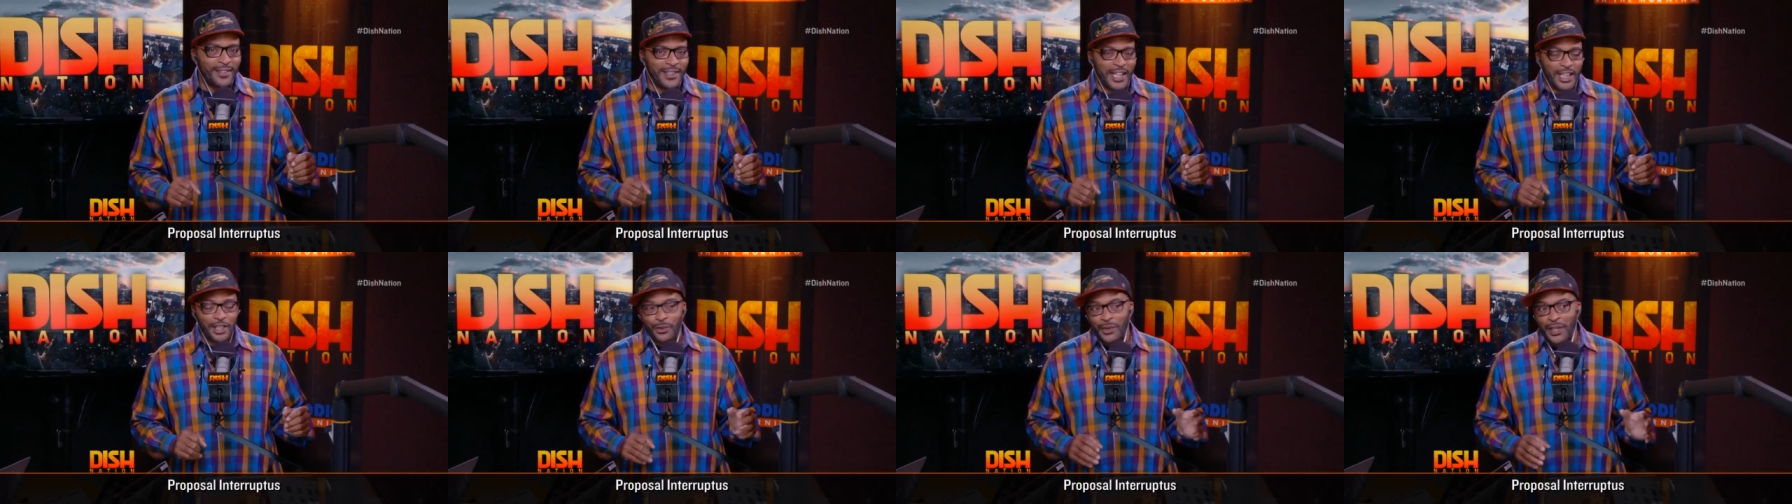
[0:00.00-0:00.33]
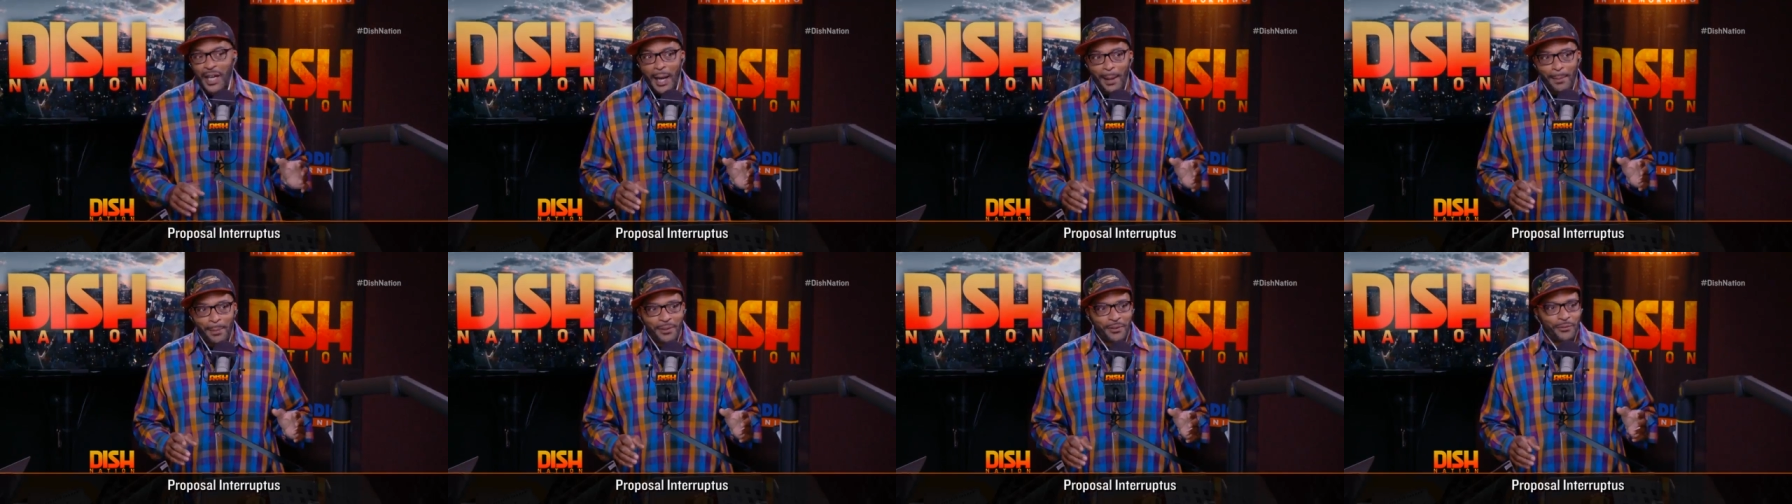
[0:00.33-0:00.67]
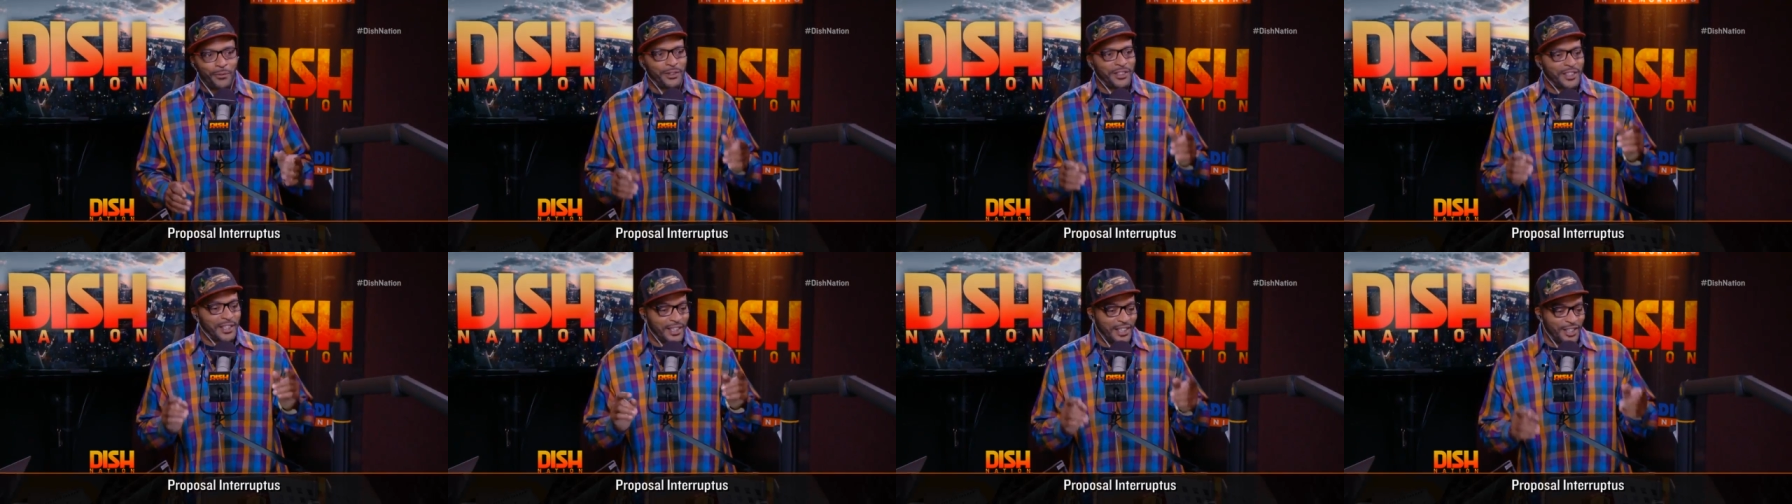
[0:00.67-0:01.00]
That's what happened
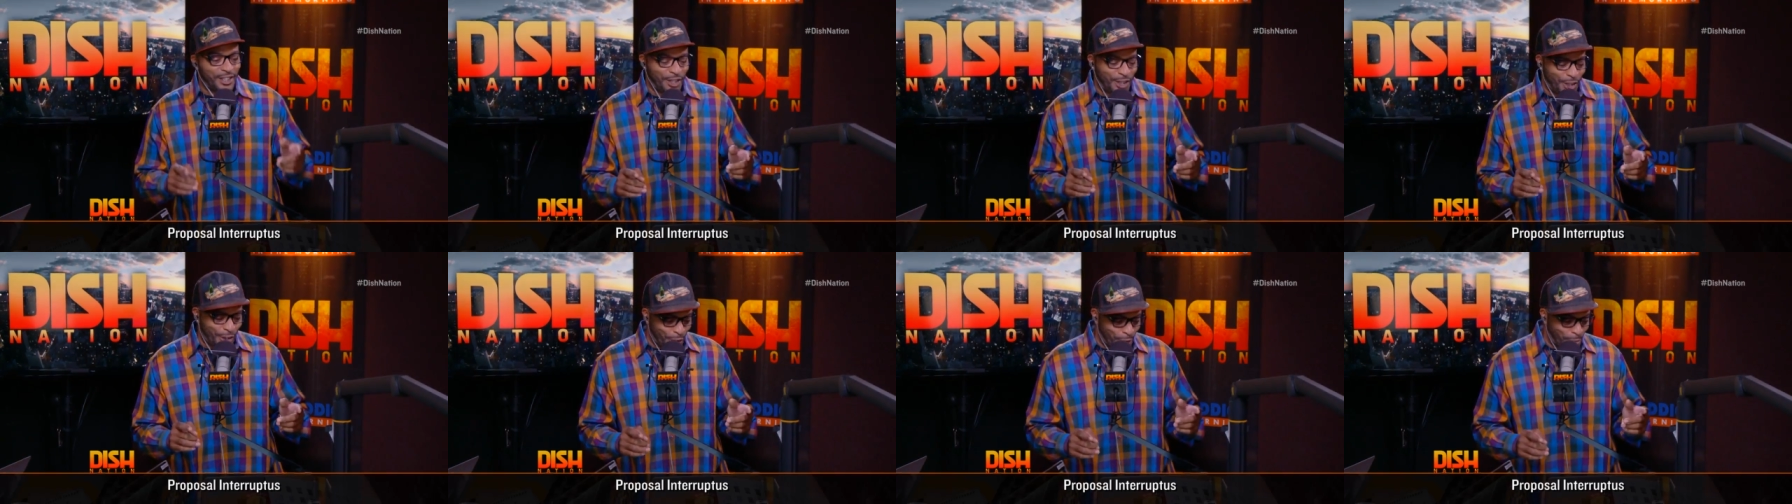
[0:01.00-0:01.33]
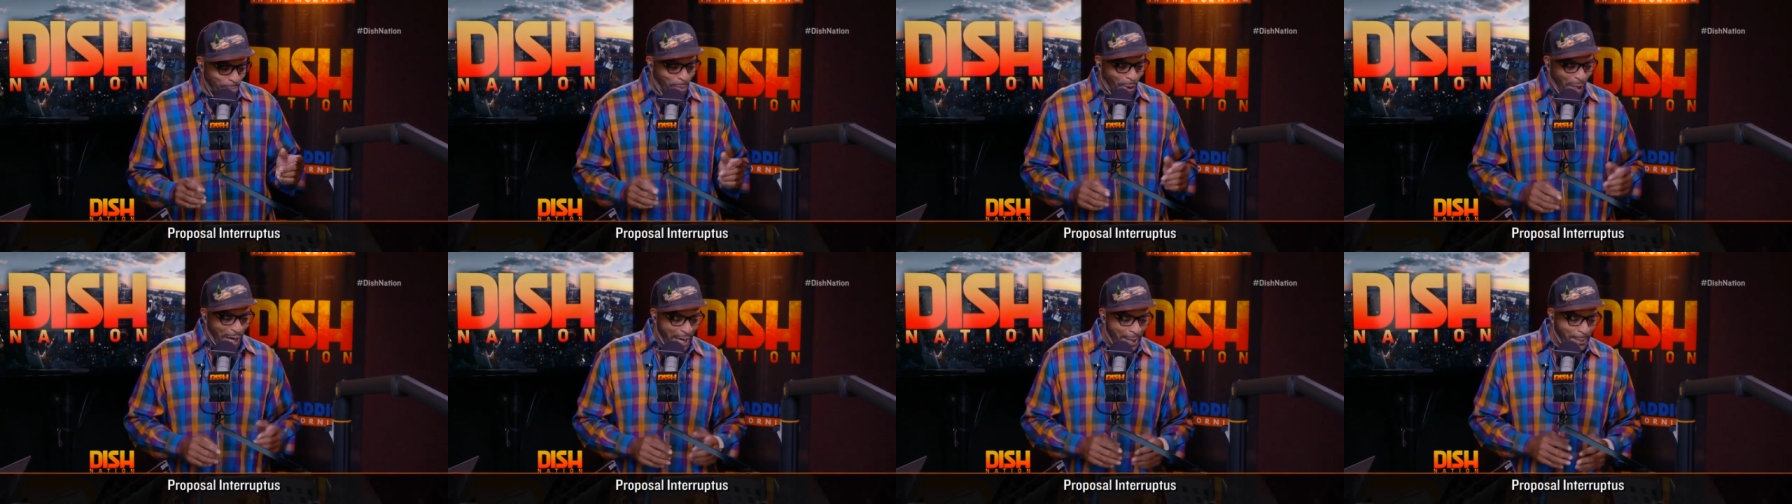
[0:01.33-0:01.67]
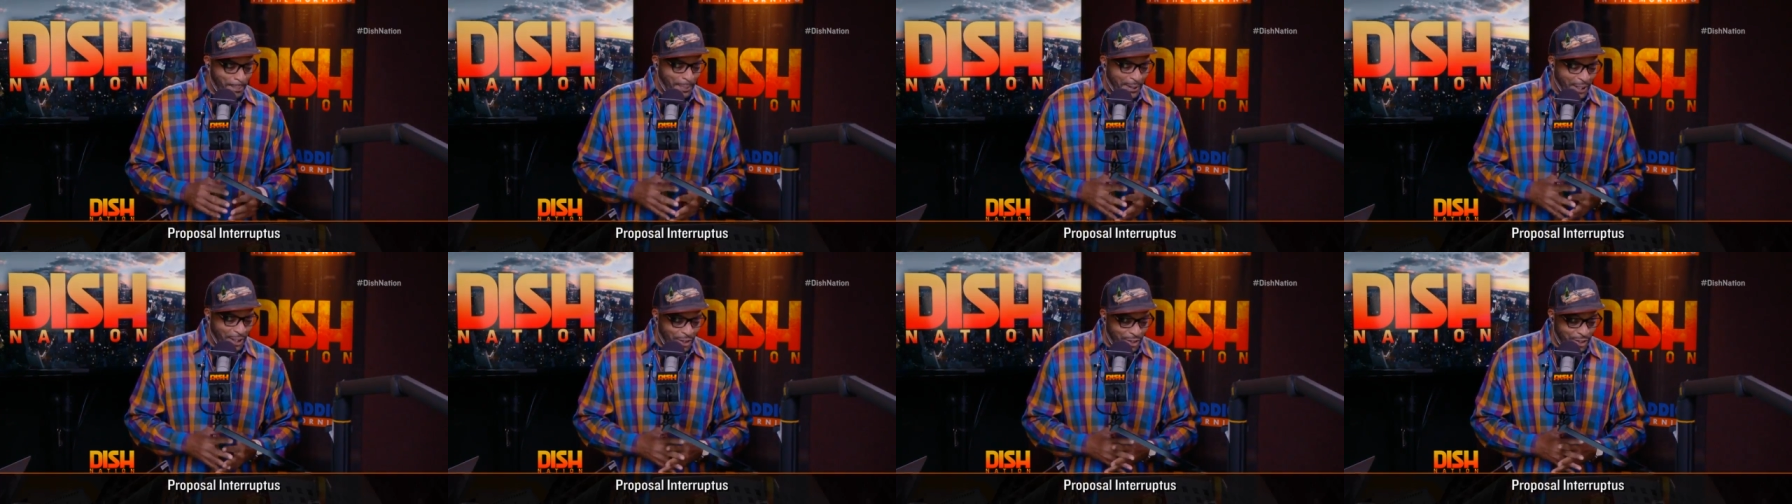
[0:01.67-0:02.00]
to this dude, Brian
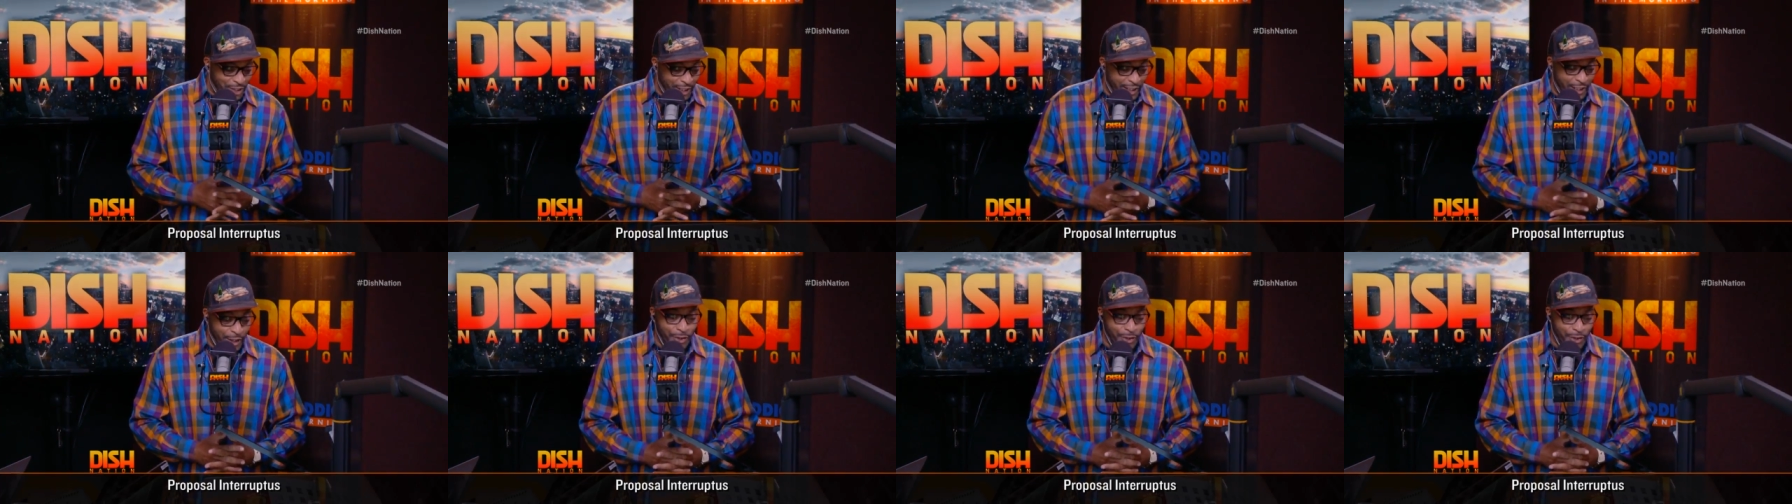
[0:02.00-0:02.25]
Peterson.